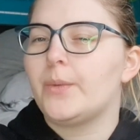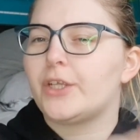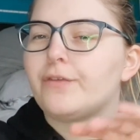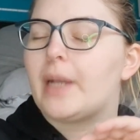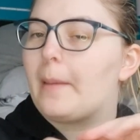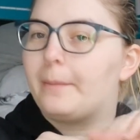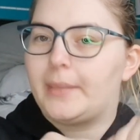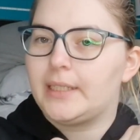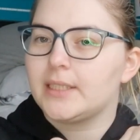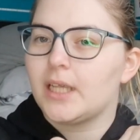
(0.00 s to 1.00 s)
We don't really
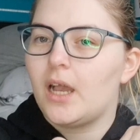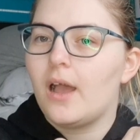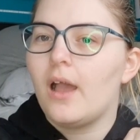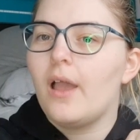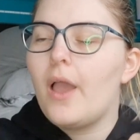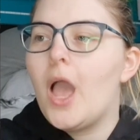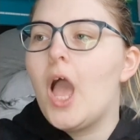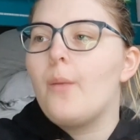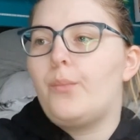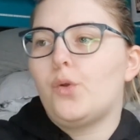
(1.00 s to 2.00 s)
meet her,
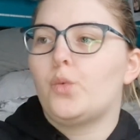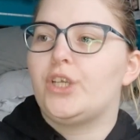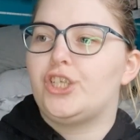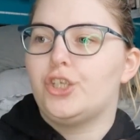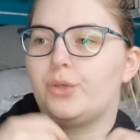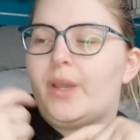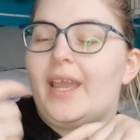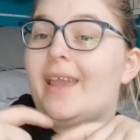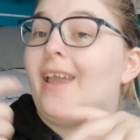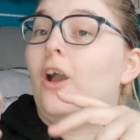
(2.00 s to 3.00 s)
but we do
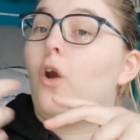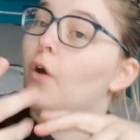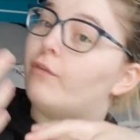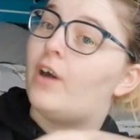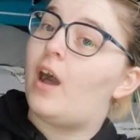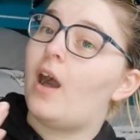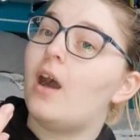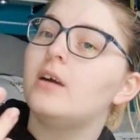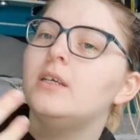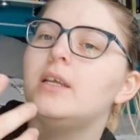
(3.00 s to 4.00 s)
hear of
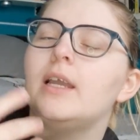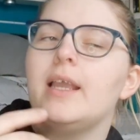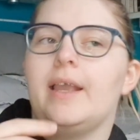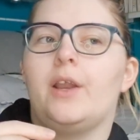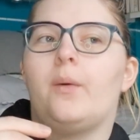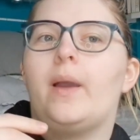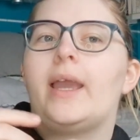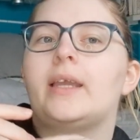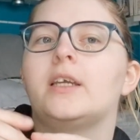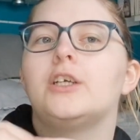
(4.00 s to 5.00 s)
her in a
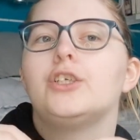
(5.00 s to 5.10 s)
way.